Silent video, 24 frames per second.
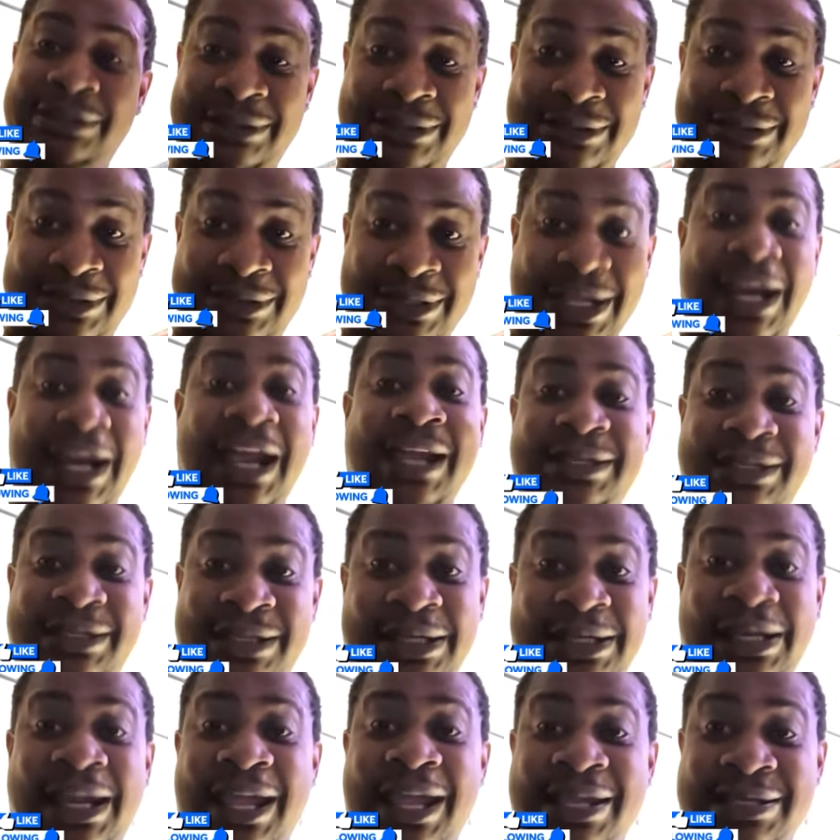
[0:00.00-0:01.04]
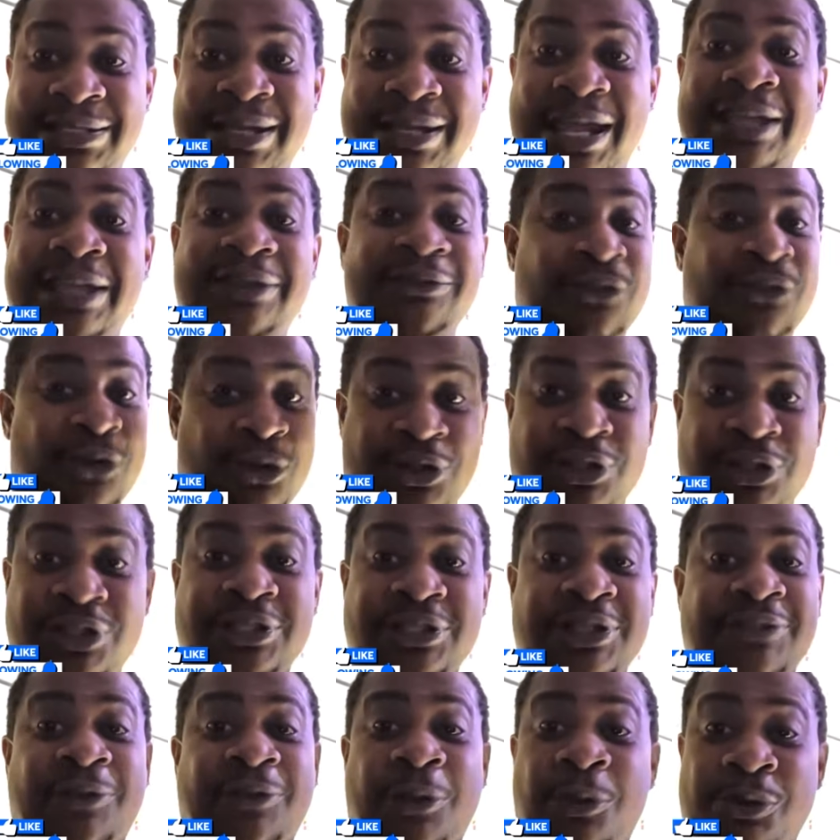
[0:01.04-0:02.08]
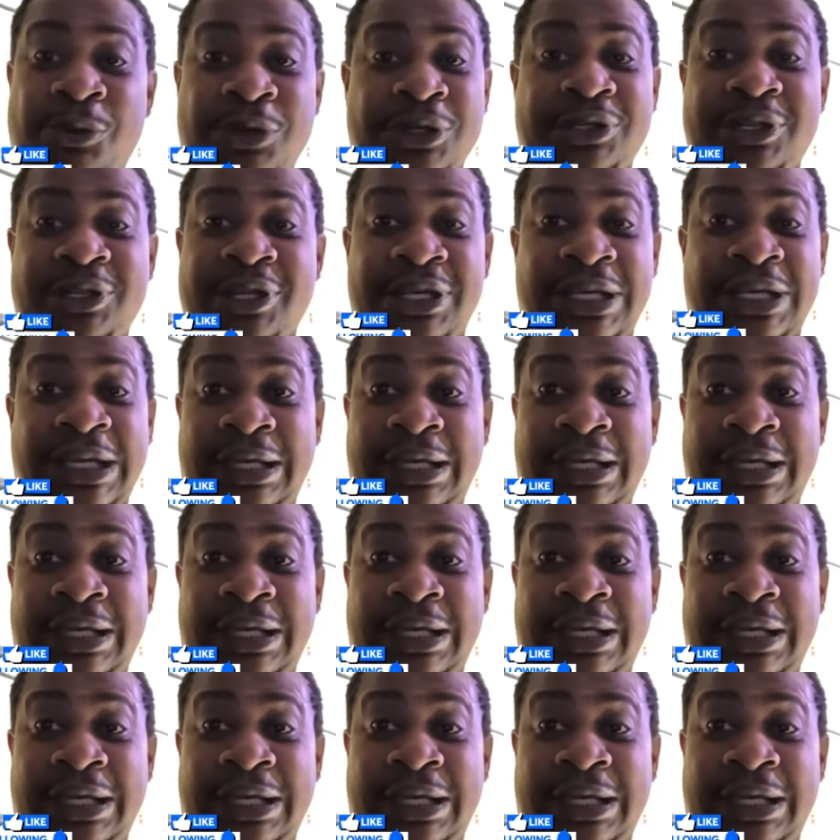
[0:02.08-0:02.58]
that I did it last night versus if I would have done